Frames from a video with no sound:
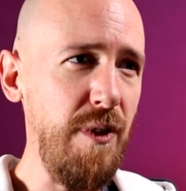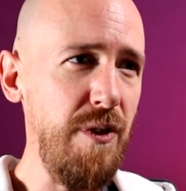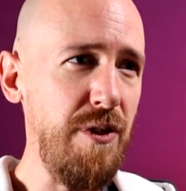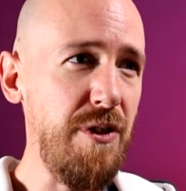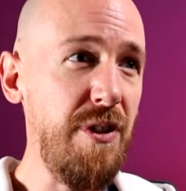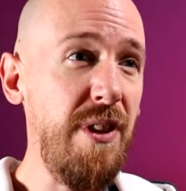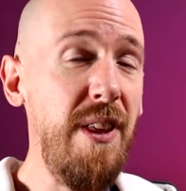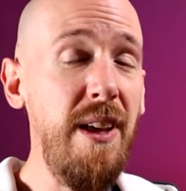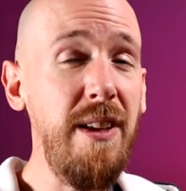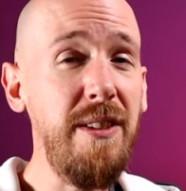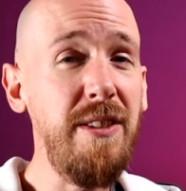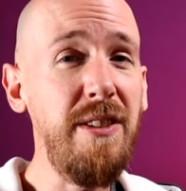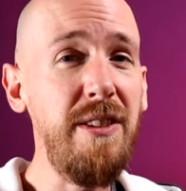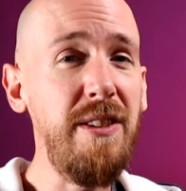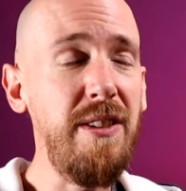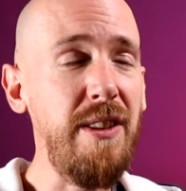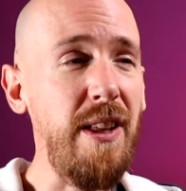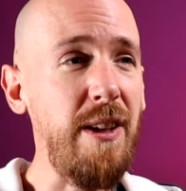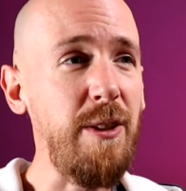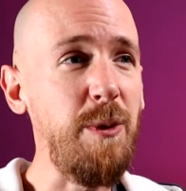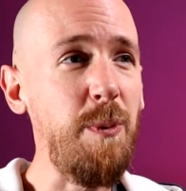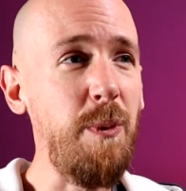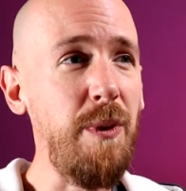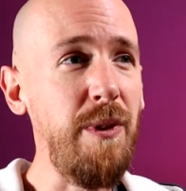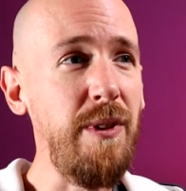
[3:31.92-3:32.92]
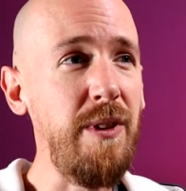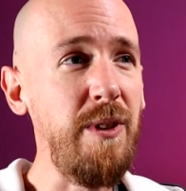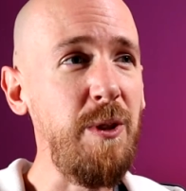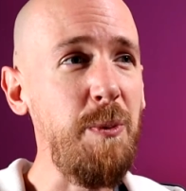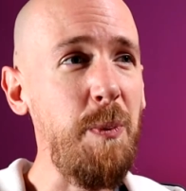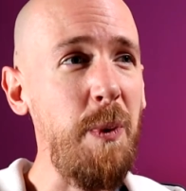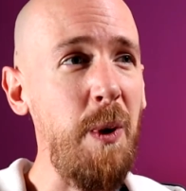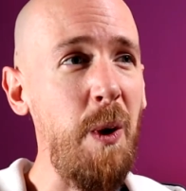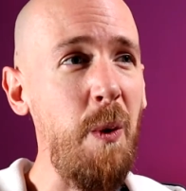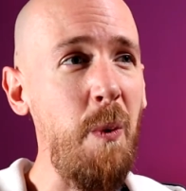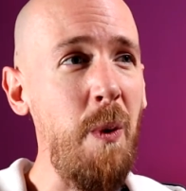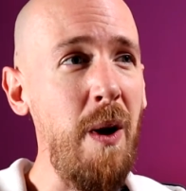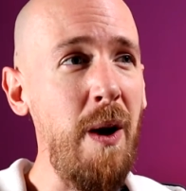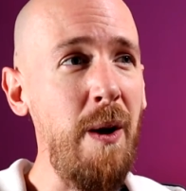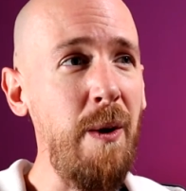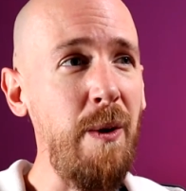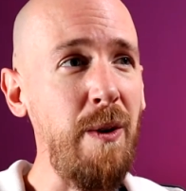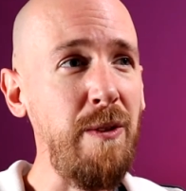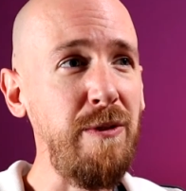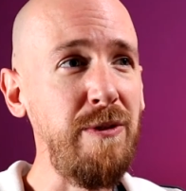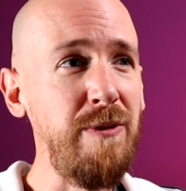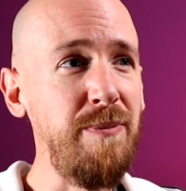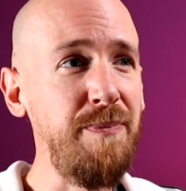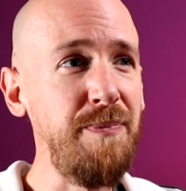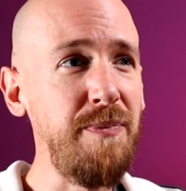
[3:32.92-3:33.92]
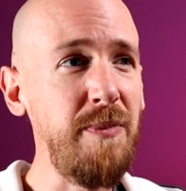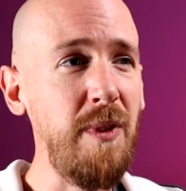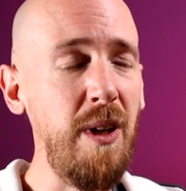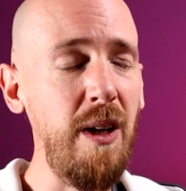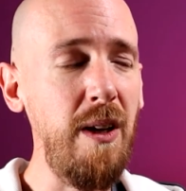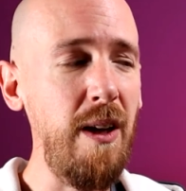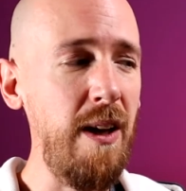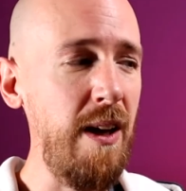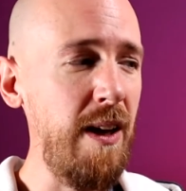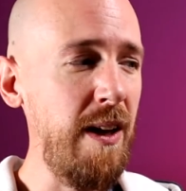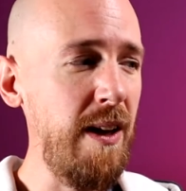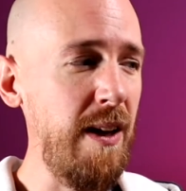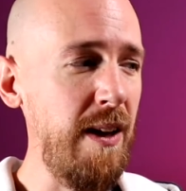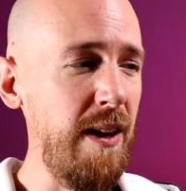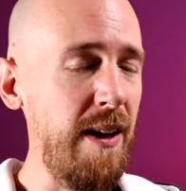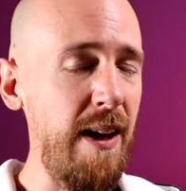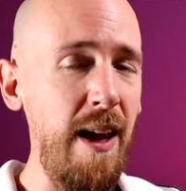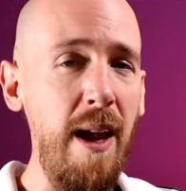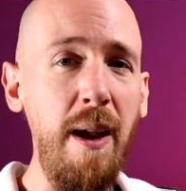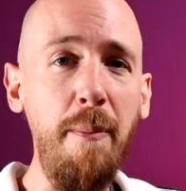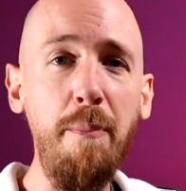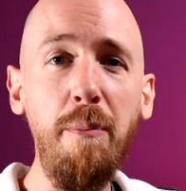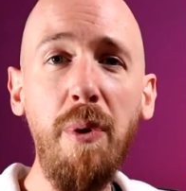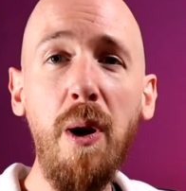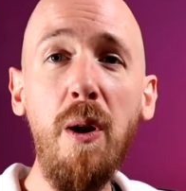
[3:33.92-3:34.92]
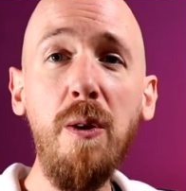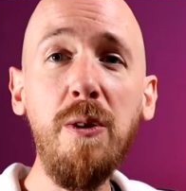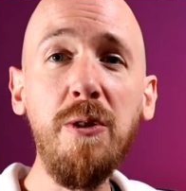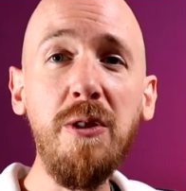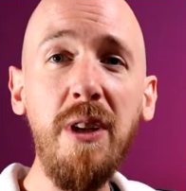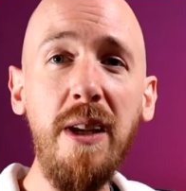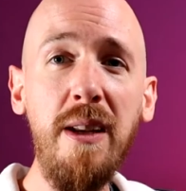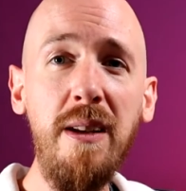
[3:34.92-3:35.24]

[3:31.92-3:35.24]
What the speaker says: So that's one thing to be aware of. It plugs